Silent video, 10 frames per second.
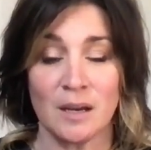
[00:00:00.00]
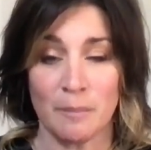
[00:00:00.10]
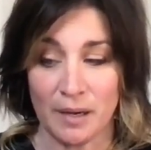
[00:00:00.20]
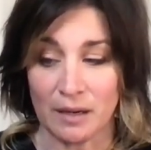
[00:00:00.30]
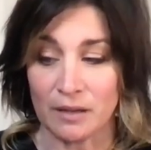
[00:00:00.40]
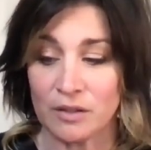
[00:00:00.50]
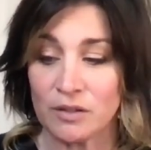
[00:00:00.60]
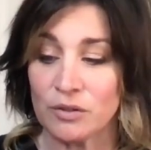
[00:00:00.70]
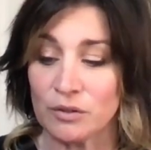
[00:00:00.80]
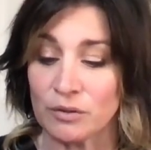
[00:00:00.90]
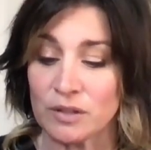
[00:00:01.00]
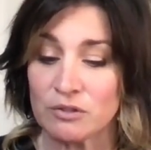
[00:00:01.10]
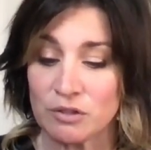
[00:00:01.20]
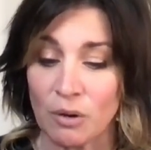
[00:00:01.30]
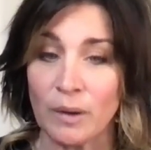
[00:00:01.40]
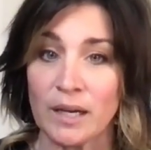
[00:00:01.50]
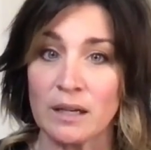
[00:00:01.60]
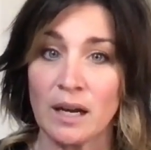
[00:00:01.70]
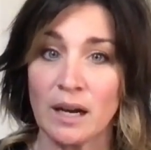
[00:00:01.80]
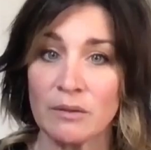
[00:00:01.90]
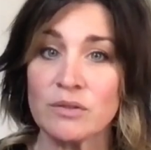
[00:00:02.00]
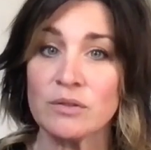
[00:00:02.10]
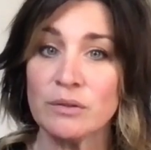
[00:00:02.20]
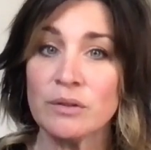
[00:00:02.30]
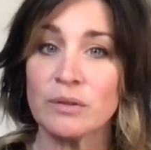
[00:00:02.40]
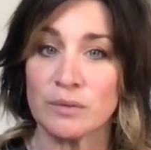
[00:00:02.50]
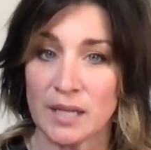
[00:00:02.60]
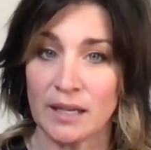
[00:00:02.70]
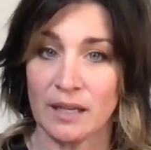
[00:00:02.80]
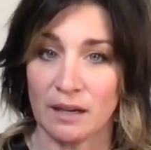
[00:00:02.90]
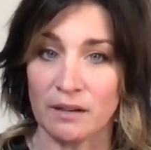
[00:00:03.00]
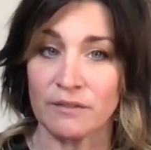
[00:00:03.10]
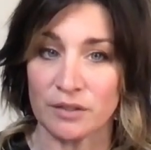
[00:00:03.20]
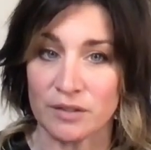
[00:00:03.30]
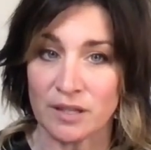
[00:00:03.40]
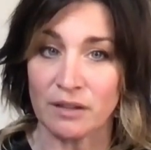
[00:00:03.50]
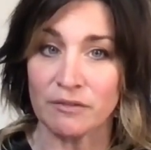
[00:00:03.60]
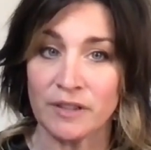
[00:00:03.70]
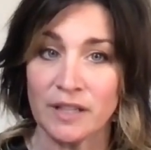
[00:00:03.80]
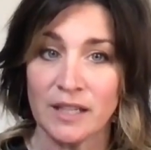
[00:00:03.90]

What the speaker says: a parent who is showing how do you take care of yourself.